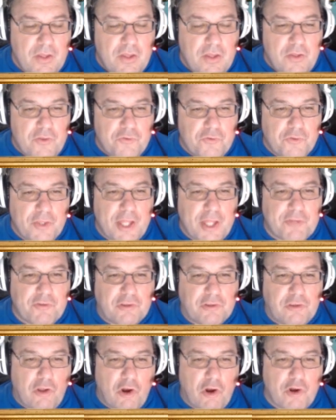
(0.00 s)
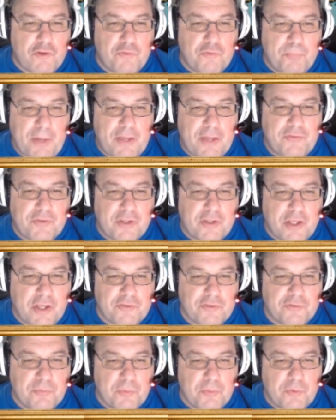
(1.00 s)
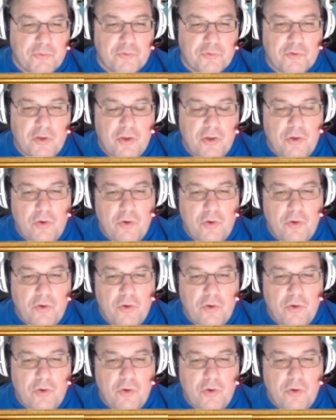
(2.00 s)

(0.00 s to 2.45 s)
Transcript: So that's a large base of customers